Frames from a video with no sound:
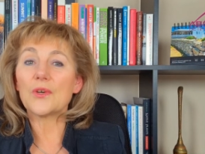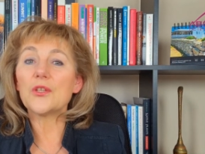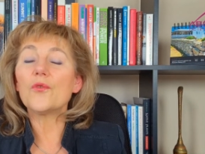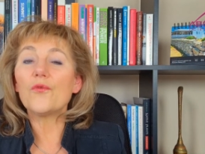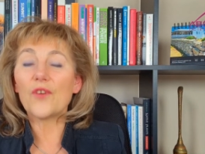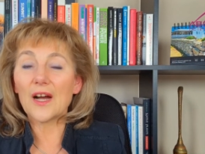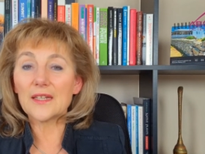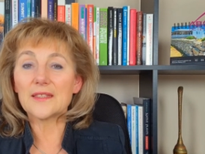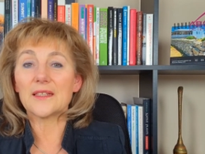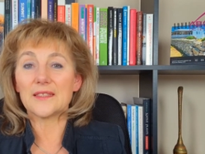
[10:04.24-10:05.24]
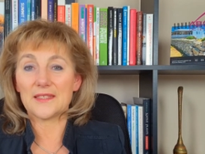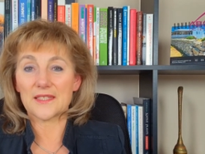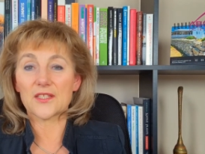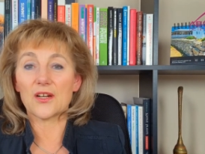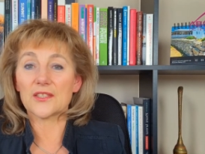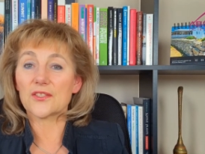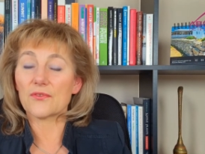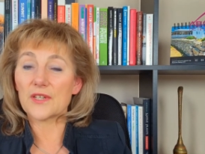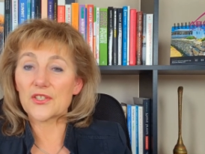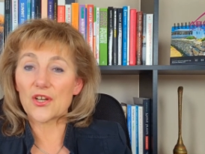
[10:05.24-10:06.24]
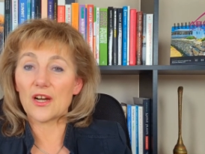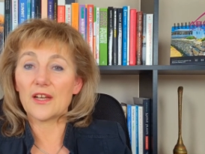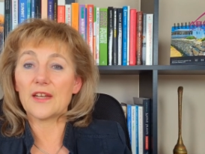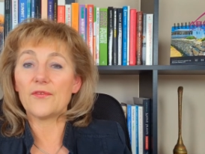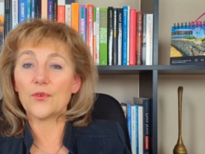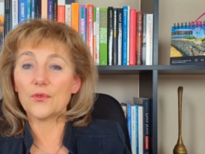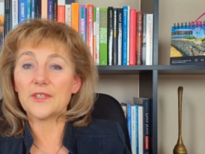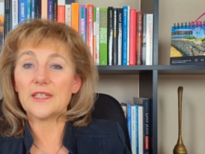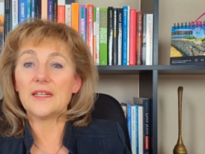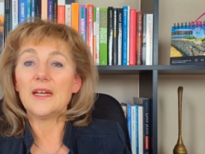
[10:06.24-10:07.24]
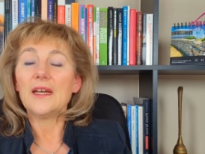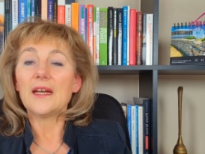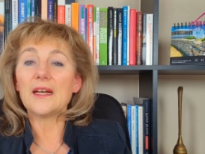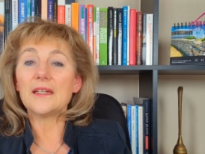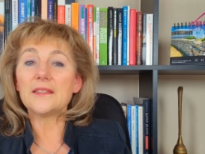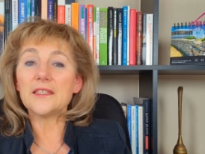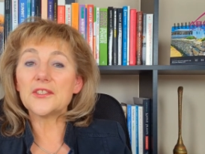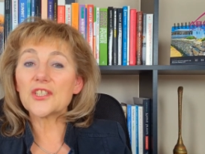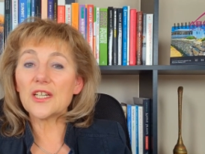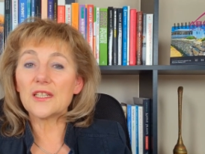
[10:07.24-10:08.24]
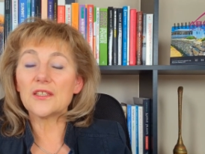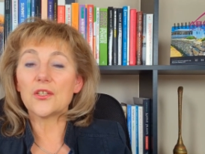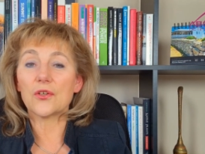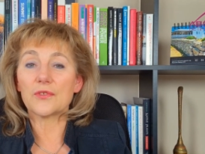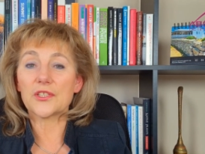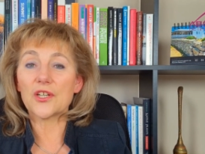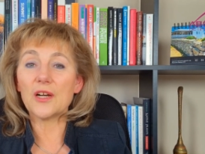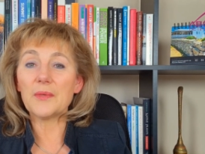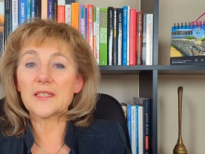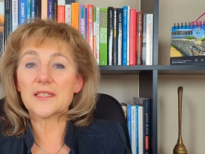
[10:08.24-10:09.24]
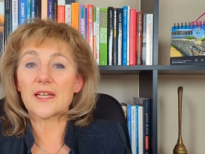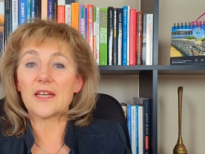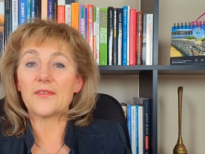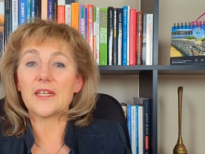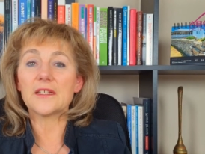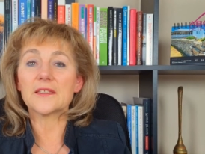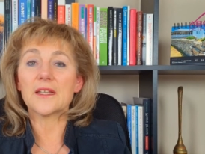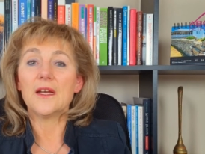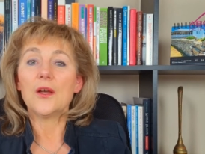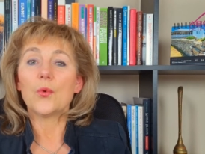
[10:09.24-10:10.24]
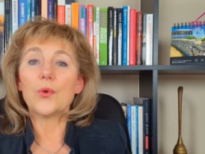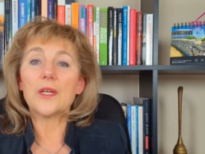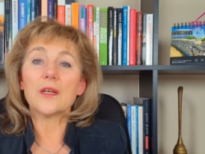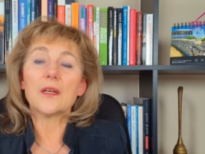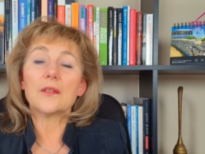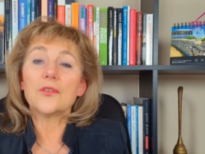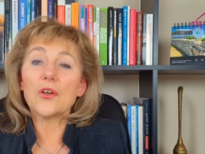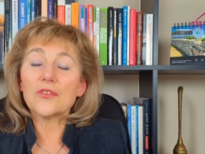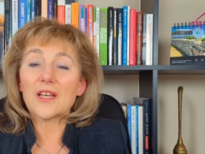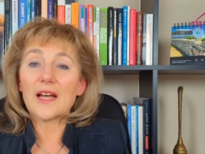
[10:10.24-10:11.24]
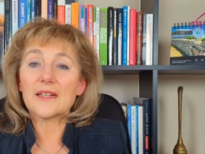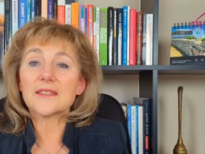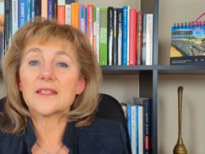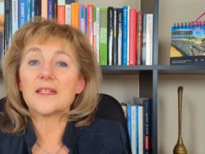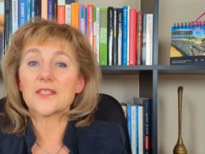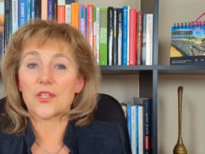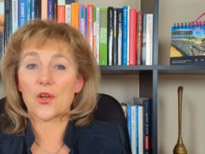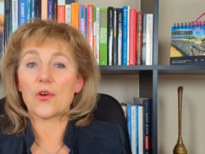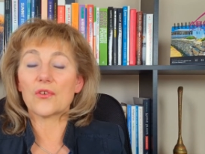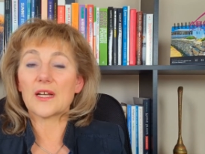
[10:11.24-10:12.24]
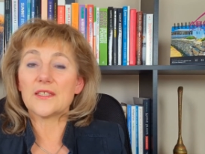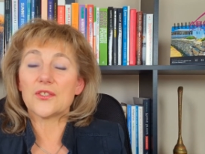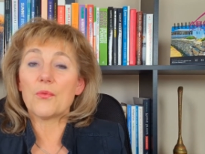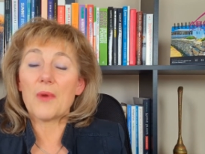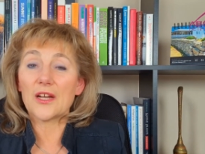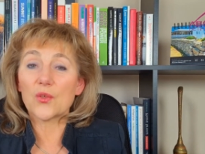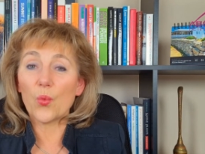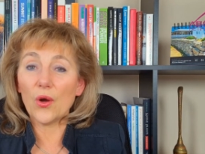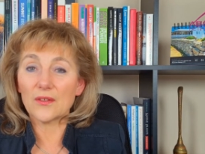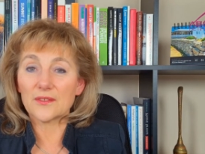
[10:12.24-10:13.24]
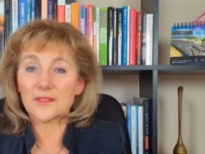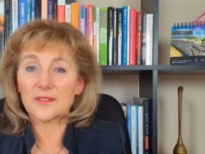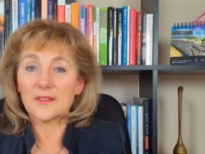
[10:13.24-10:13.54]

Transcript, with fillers: you finally decide to retire fully. And in turn, your retirement savings will not last as long as you might want.